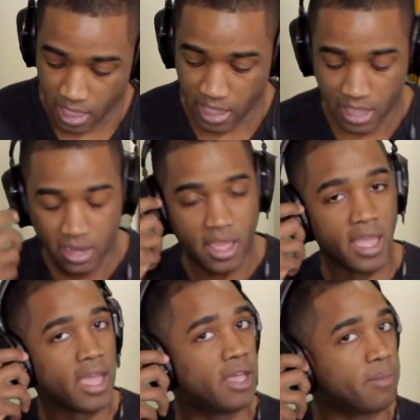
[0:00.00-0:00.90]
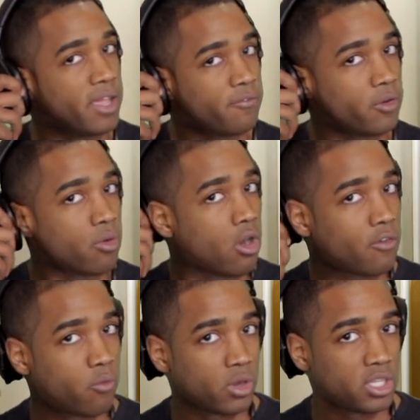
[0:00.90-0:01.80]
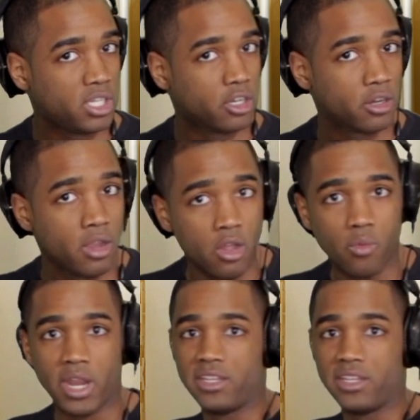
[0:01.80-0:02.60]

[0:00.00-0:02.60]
And I had my headphone off one ear. When I